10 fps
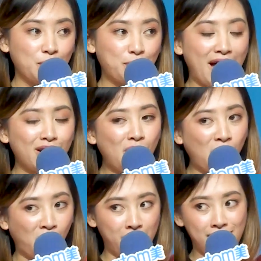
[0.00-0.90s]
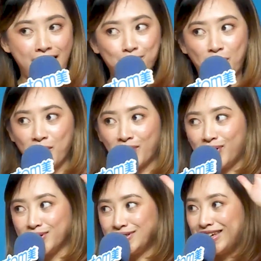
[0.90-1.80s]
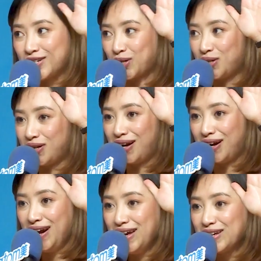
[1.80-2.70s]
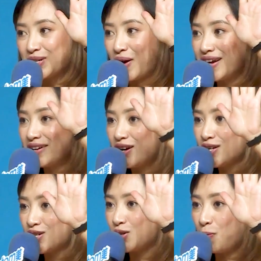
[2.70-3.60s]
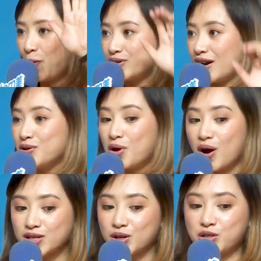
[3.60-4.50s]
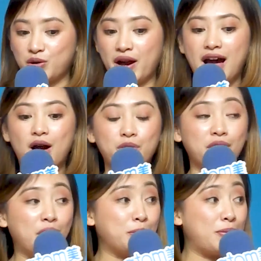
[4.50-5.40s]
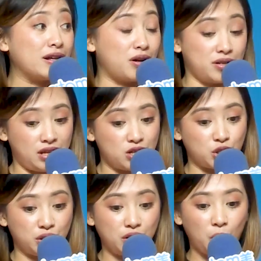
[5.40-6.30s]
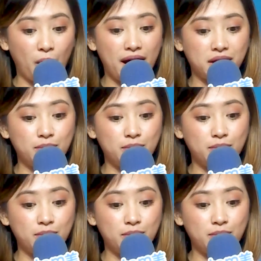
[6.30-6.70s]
Pero, wala pong conditioner. So, I urge you po na you also try our herbal conditioner. Why?